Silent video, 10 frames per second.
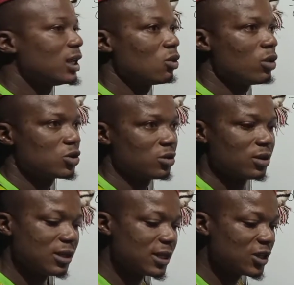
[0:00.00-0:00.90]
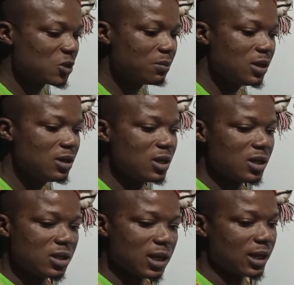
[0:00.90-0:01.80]
equation, it gives me
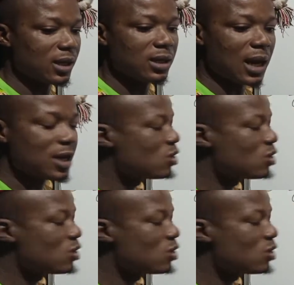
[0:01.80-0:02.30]
an